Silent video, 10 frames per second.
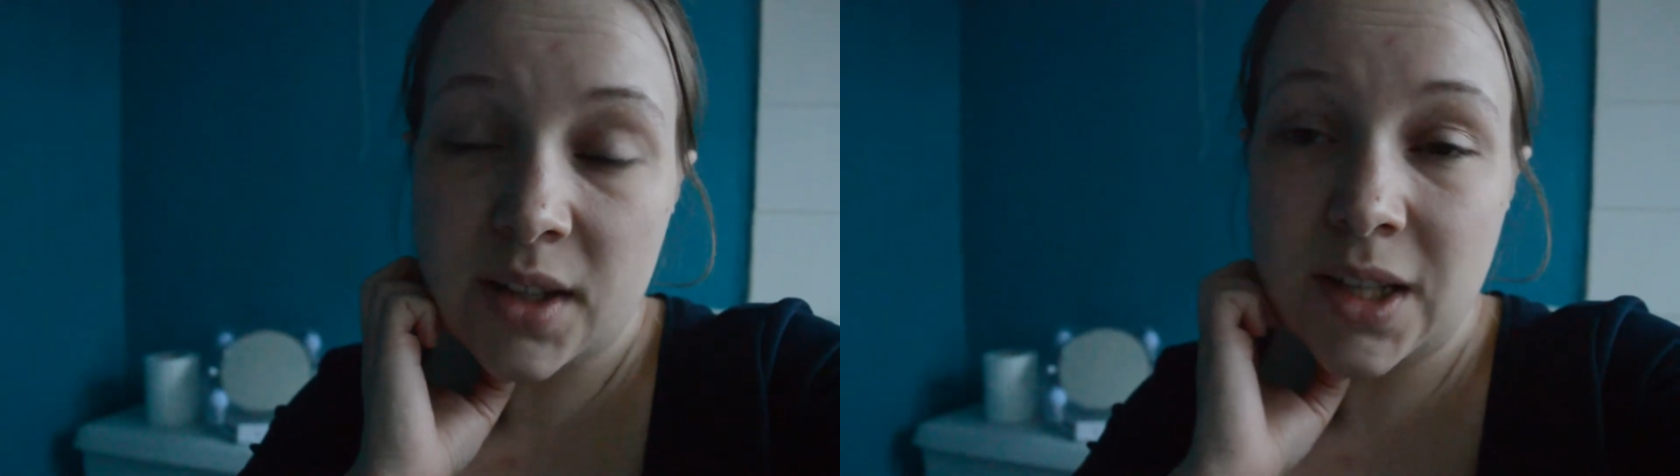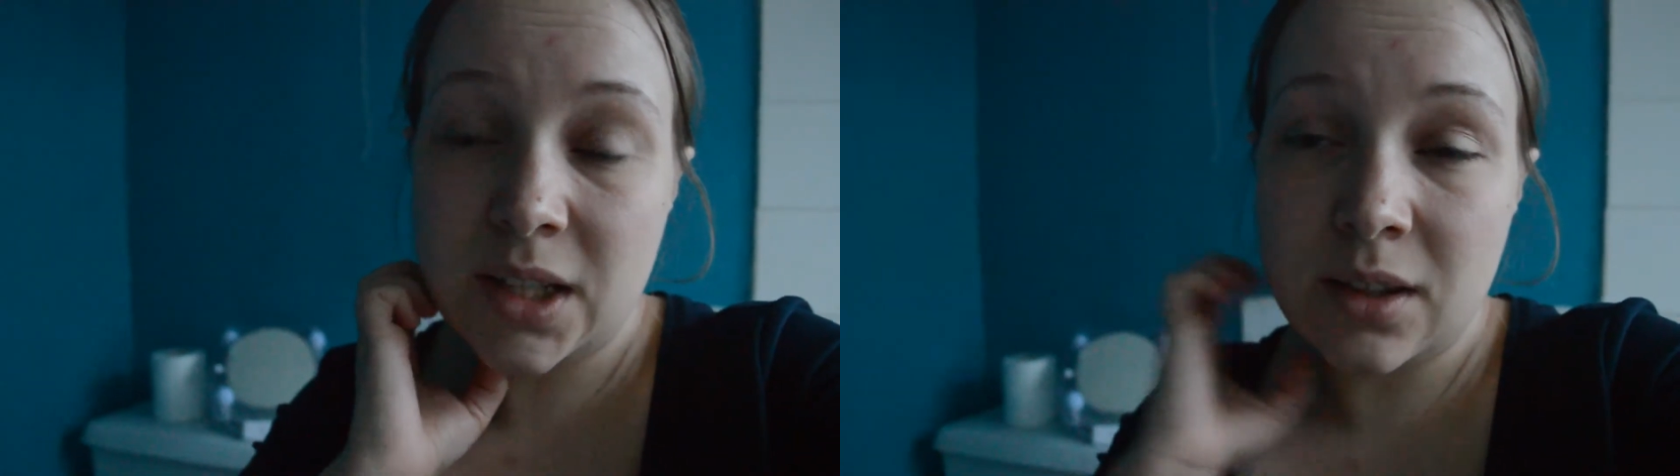
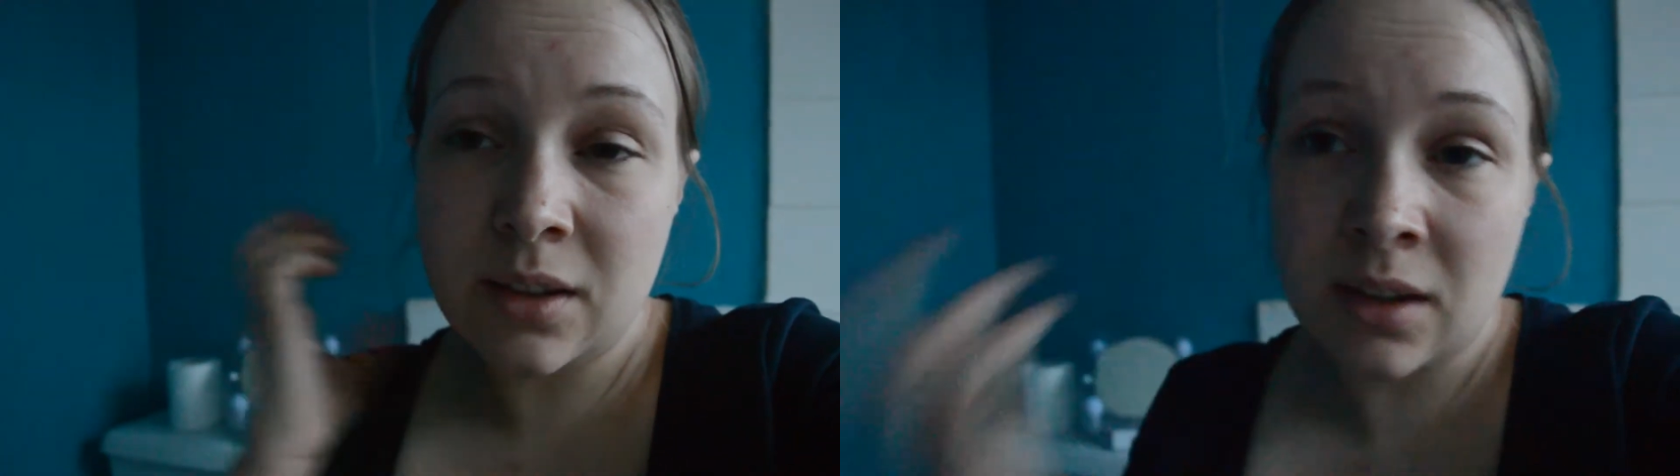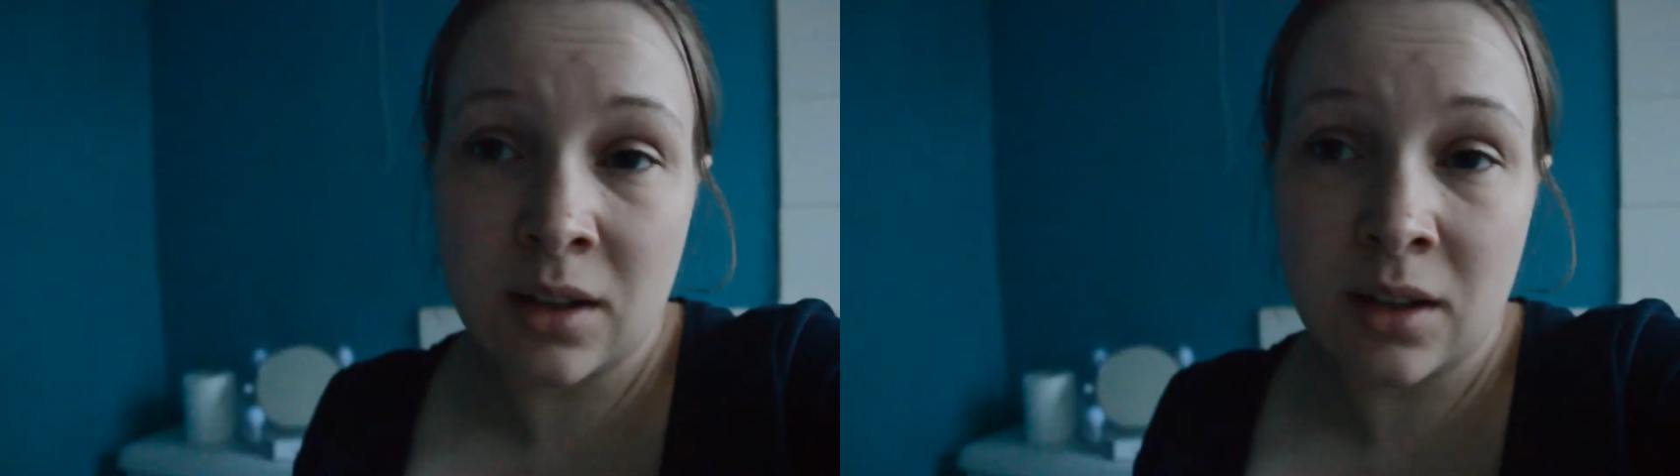then